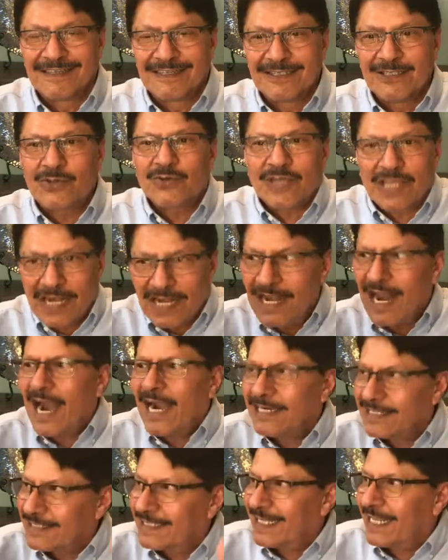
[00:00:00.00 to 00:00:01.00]
You
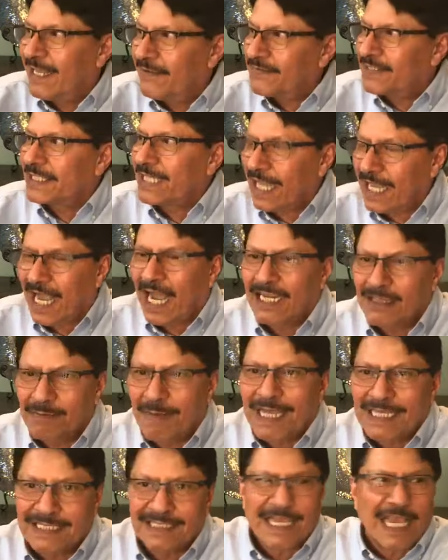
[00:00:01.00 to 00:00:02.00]
cannot give zakat
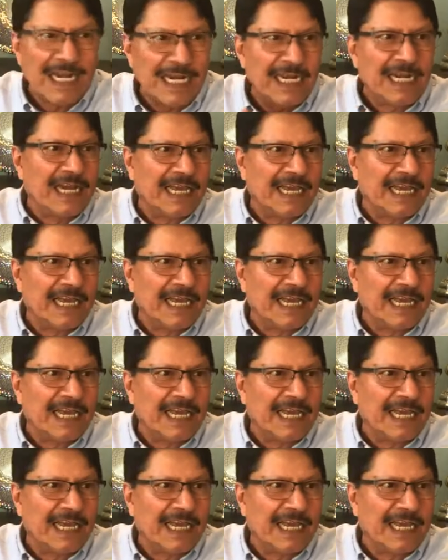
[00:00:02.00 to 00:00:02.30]
by selling